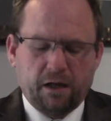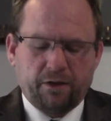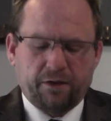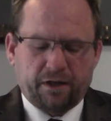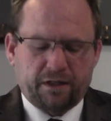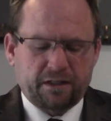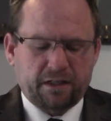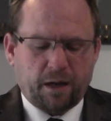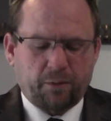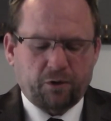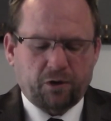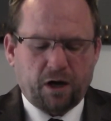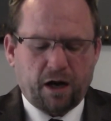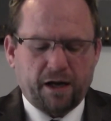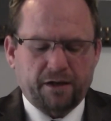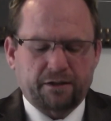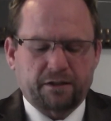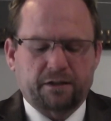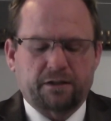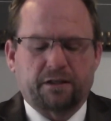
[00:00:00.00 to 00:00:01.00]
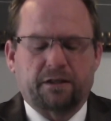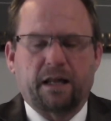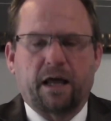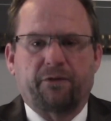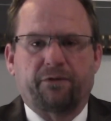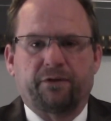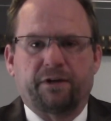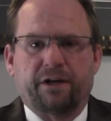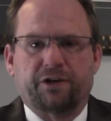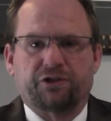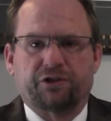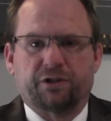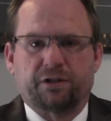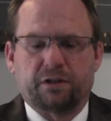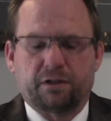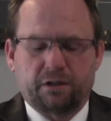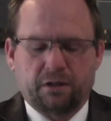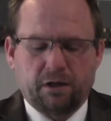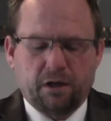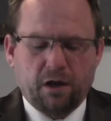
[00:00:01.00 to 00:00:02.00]
that summarizes the
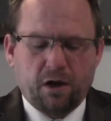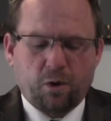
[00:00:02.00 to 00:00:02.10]
definitions